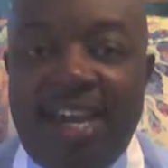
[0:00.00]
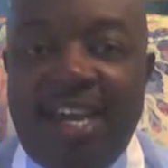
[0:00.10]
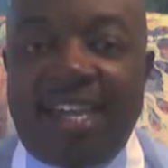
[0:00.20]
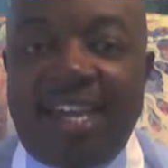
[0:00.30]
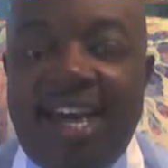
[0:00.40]

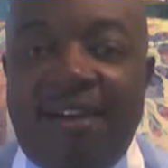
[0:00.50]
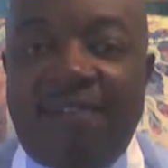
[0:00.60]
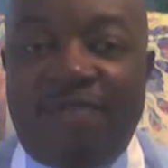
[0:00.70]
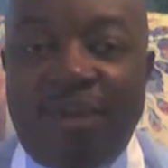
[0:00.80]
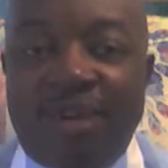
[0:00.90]
And how
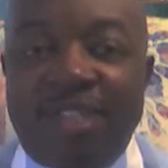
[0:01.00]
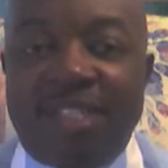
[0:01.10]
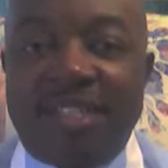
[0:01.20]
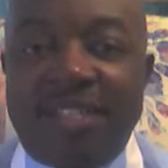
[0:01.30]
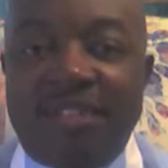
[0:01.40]

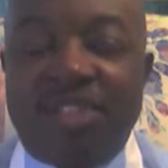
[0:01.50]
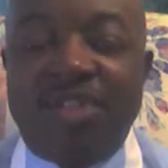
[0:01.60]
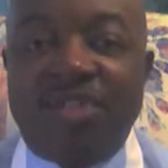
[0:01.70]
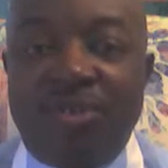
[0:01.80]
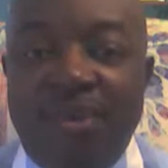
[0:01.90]
focused
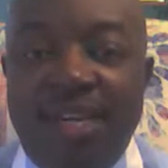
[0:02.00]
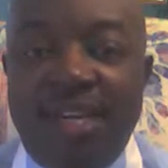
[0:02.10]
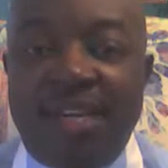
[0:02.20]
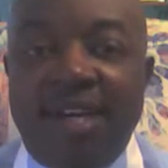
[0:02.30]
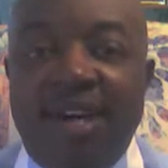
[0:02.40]
should you
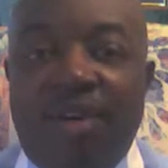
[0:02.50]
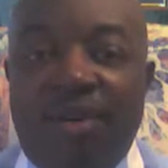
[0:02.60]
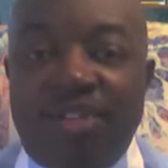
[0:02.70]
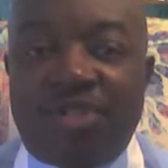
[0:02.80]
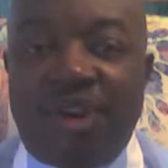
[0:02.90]
be
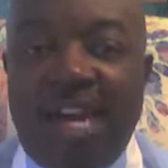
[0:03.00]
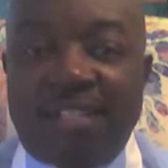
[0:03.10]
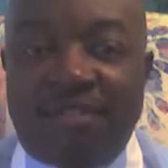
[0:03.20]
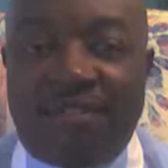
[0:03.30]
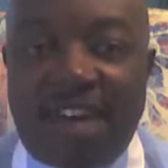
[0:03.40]
on
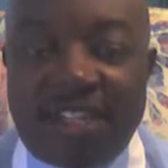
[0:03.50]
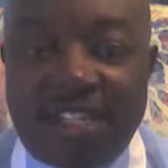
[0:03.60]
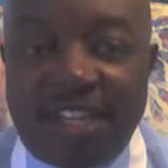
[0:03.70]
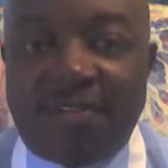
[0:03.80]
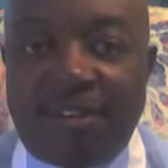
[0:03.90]
trying to fight a
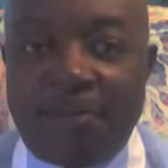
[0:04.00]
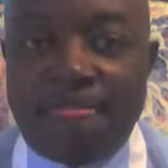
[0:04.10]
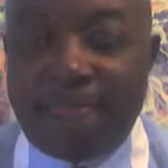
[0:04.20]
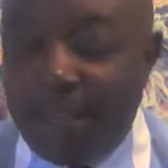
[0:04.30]
devil?